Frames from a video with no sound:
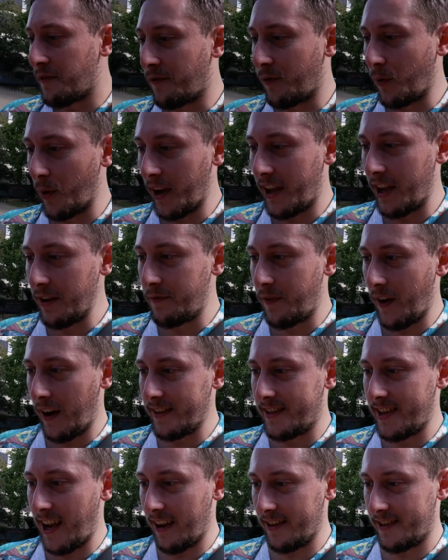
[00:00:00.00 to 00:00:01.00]
Freaking
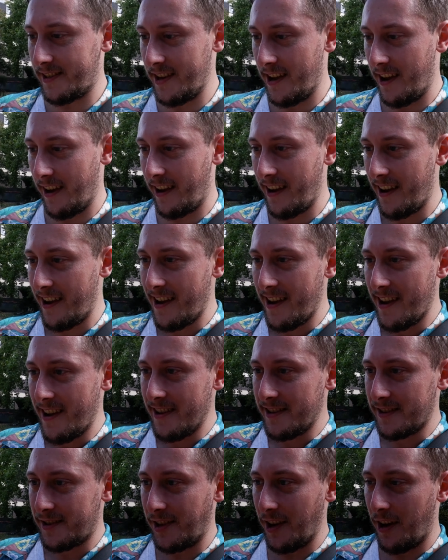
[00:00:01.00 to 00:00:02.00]
fantastic.
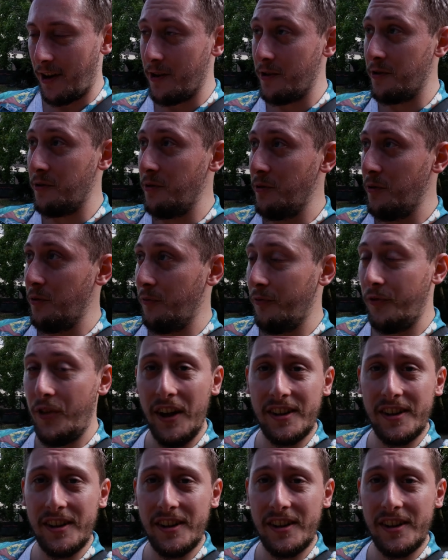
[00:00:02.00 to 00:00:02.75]
So